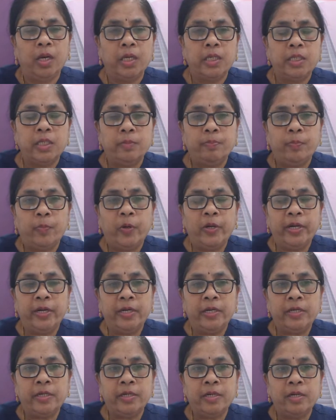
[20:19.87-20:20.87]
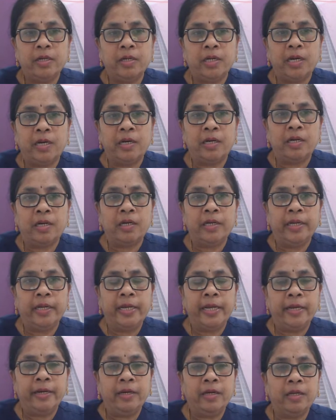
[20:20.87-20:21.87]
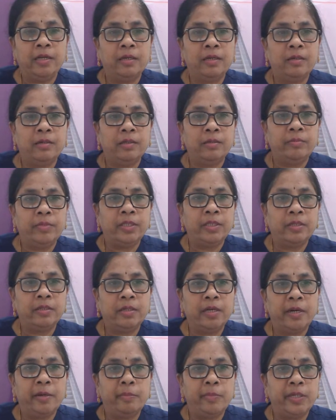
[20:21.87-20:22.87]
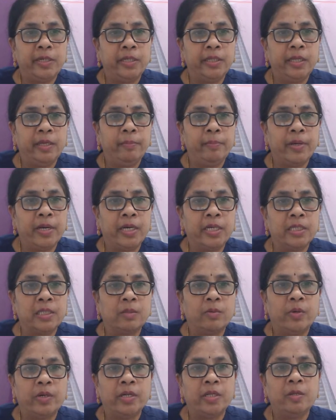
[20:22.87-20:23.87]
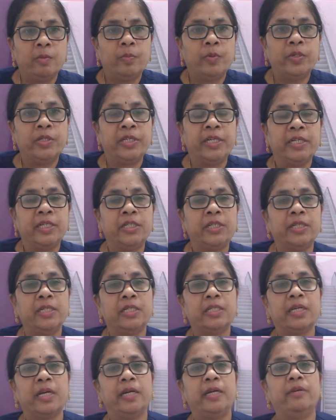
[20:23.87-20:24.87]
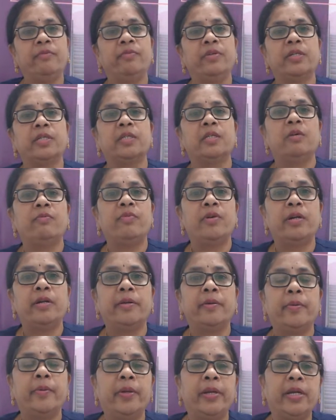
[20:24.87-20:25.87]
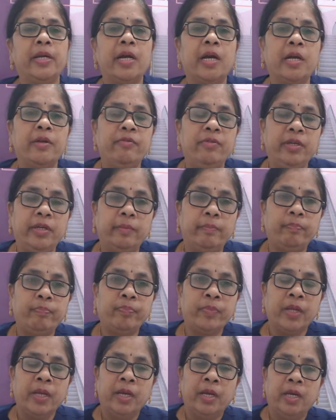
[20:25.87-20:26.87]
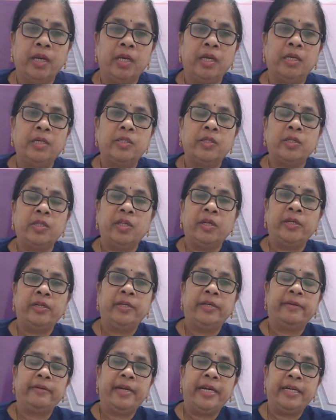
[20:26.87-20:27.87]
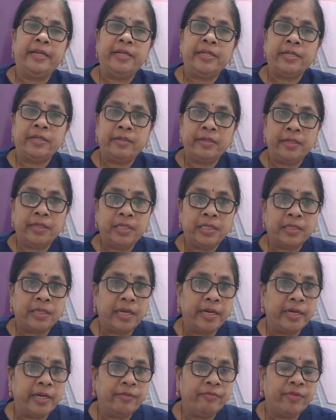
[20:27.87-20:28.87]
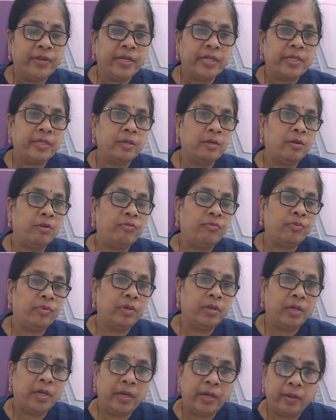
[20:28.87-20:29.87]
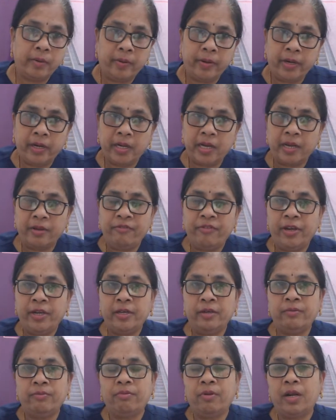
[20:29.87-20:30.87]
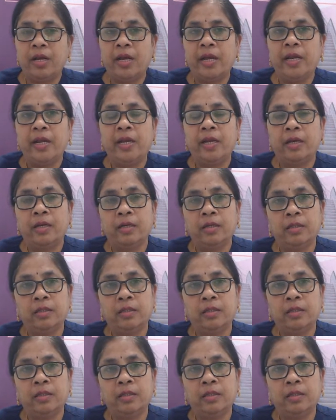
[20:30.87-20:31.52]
So potential, again, Mr. Armadeep asked what are the potential side effects of undergoing IVM. So the traditional side effects of undergoing IVF, like